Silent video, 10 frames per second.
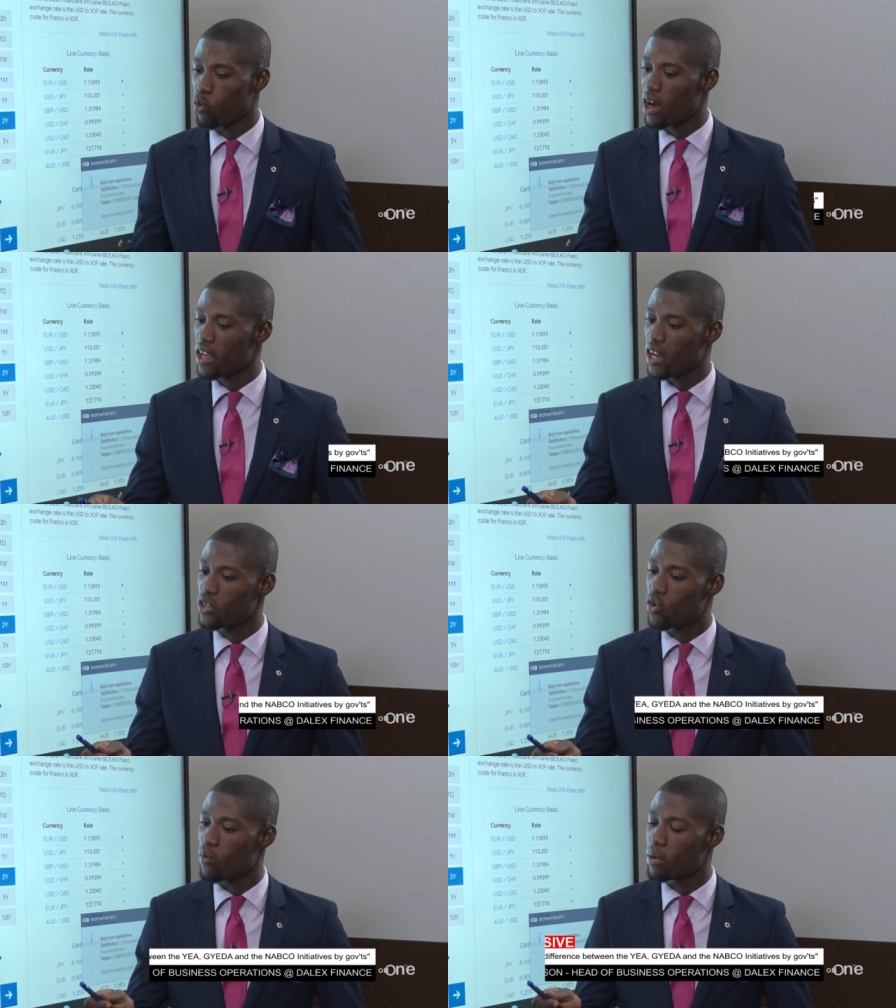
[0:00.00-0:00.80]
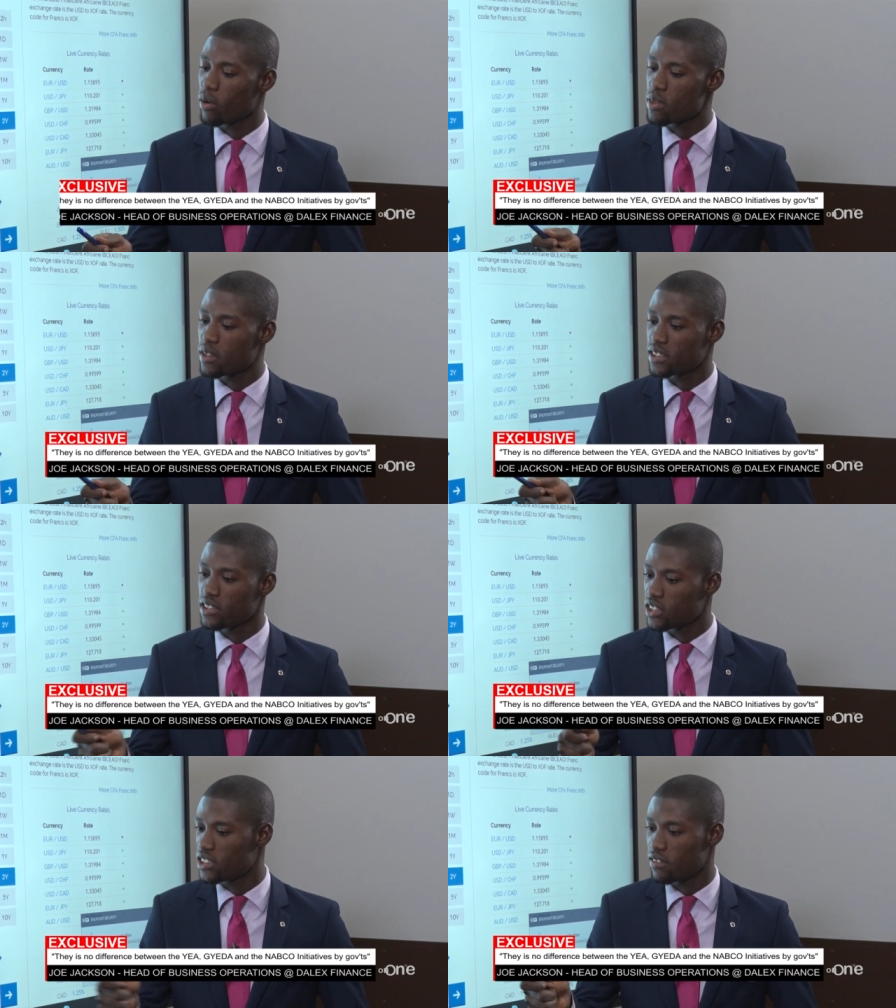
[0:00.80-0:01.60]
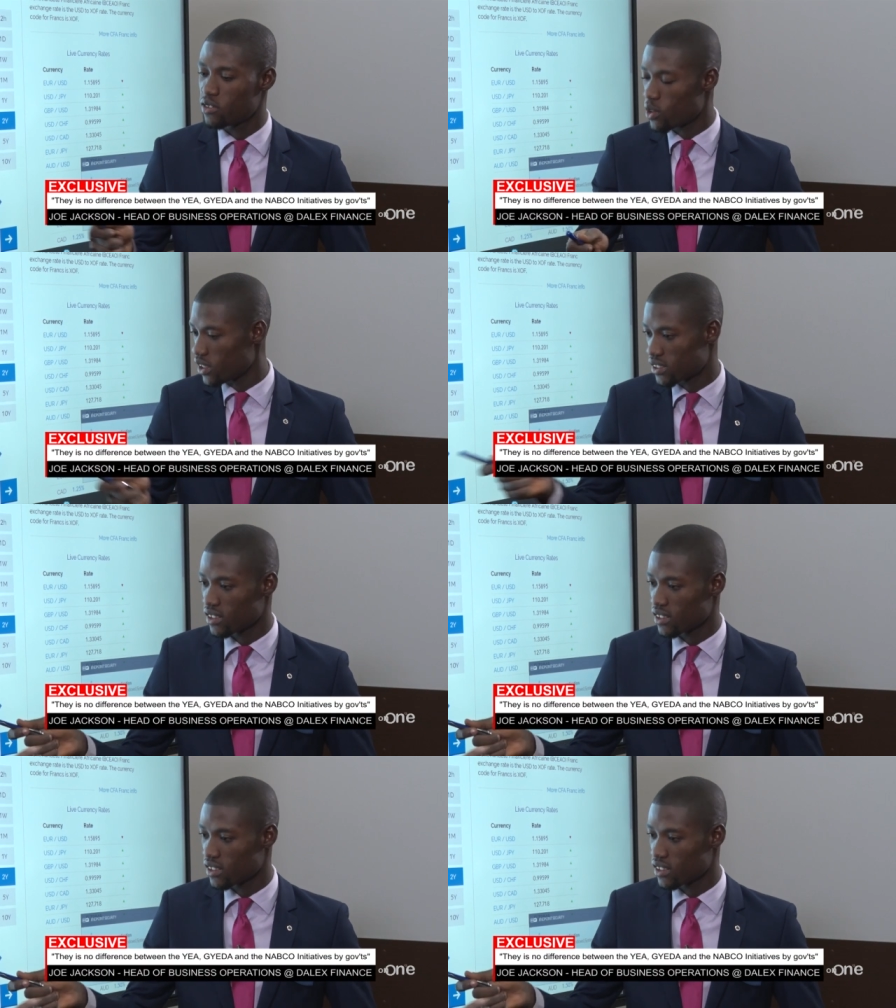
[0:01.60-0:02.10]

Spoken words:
Why are you comparing these initiatives to this?